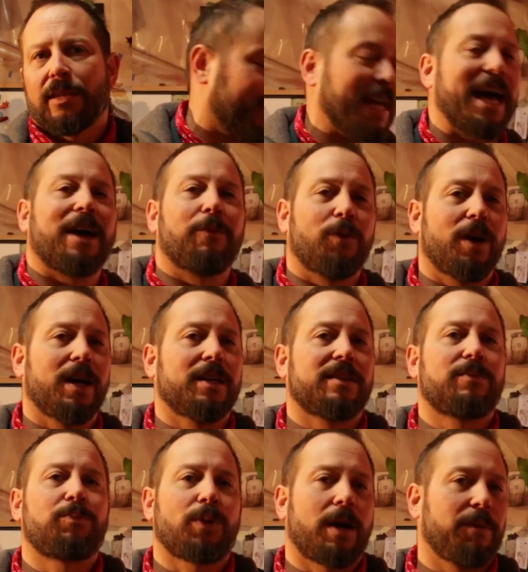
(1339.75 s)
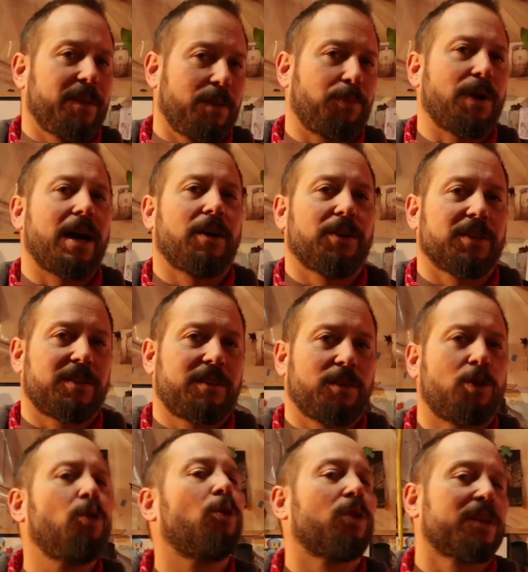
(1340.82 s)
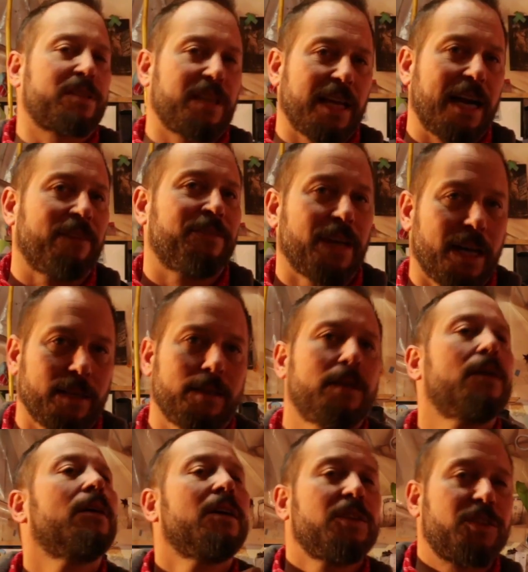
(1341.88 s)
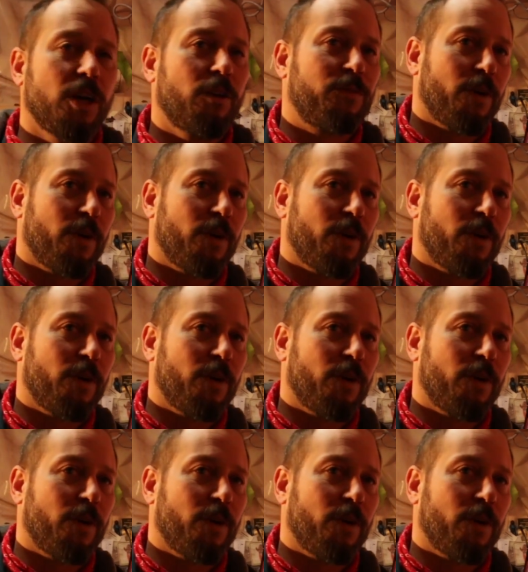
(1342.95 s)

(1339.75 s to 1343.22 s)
That was probably the proudest, the coolest thing I've done so